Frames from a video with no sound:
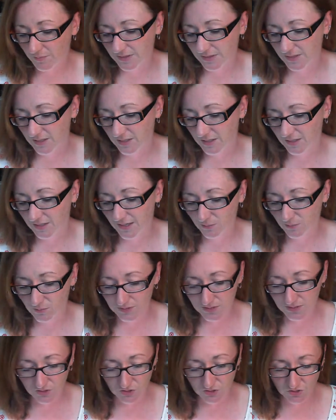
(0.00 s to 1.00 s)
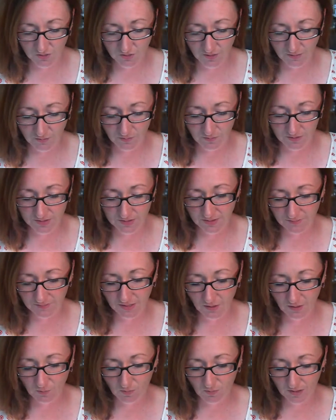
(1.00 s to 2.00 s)
but then I wasn't sure I'm
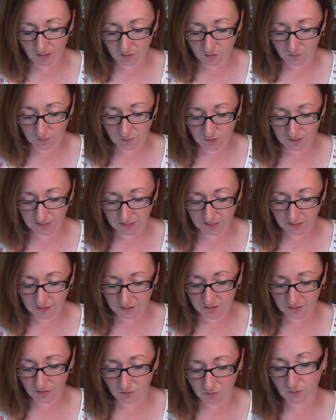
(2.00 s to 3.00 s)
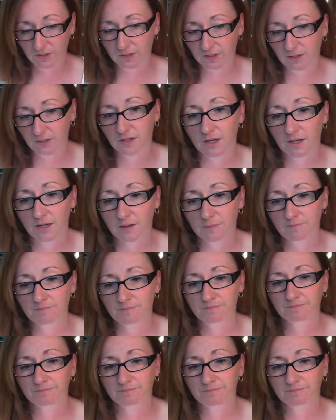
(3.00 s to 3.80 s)
not 100% doing, I